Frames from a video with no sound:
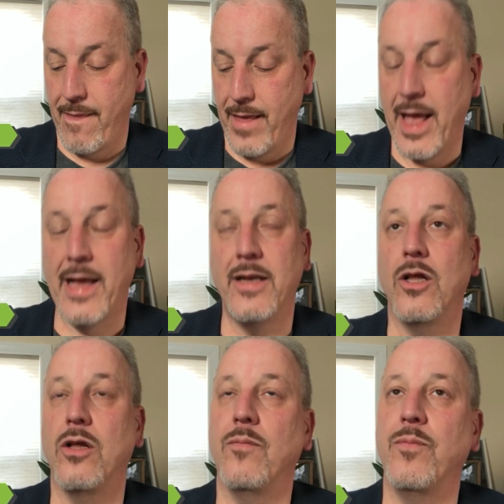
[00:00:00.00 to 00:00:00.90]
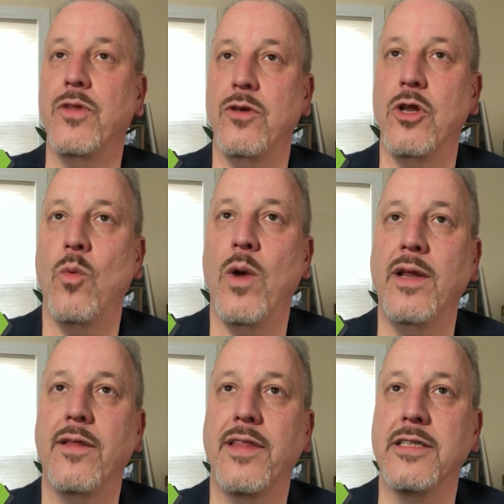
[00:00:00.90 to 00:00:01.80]
And one of
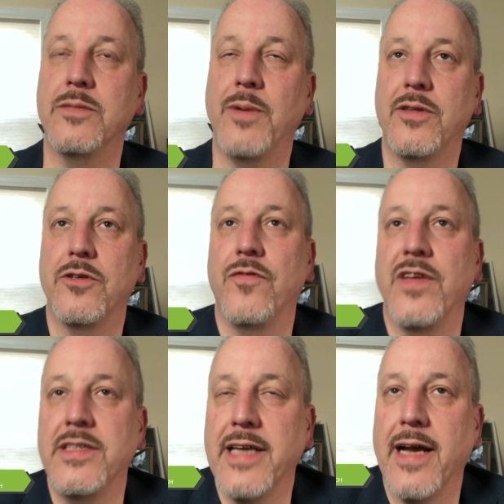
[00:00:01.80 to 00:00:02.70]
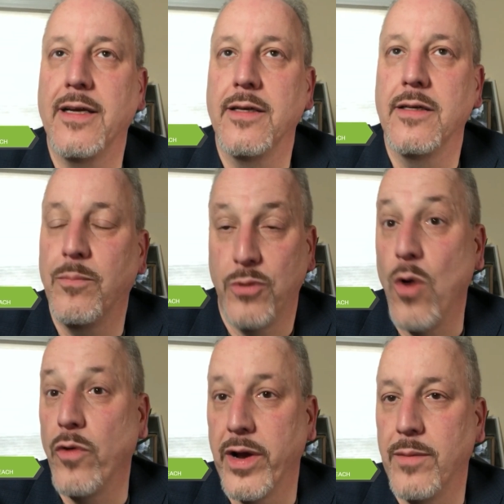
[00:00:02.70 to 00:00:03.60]
the things about this fintech
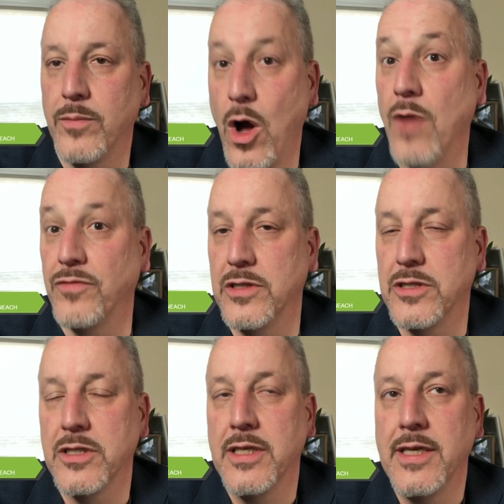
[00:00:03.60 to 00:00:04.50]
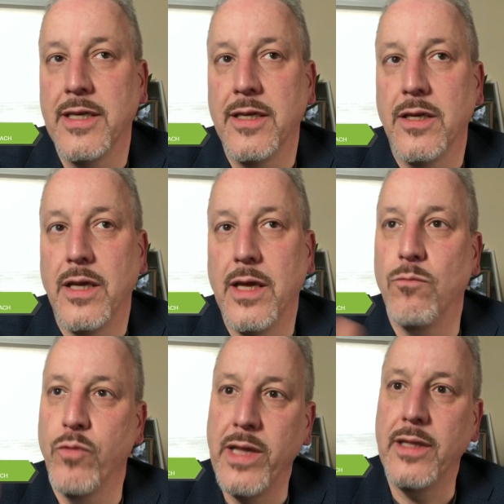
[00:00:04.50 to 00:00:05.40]
program conference, it
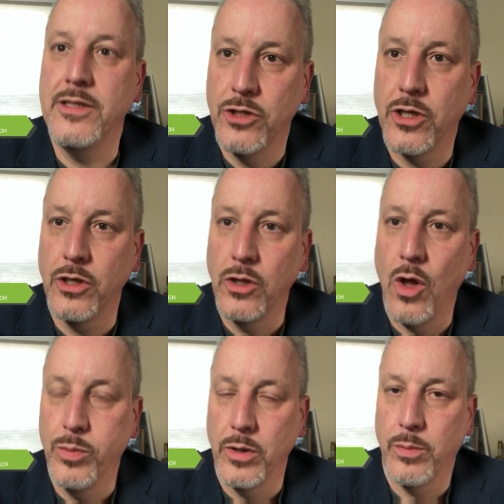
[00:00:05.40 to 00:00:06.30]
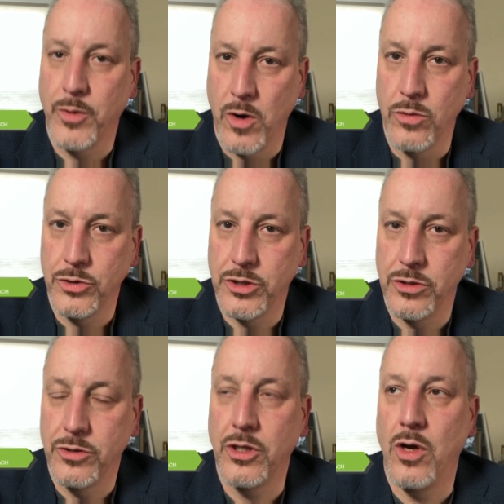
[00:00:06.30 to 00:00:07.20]
really took a global approach.
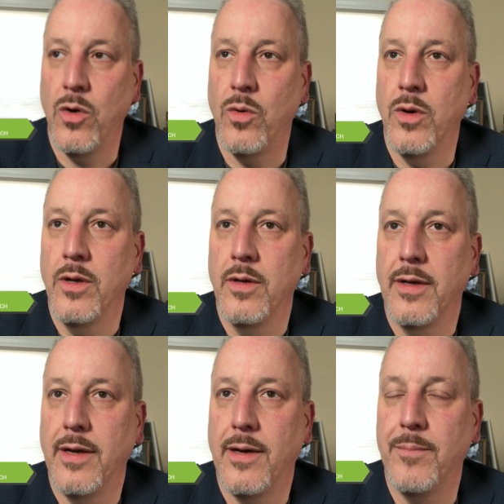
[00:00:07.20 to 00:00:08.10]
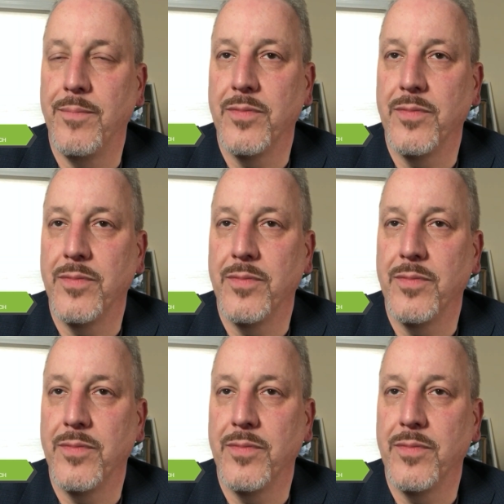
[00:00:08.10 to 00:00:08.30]
So um,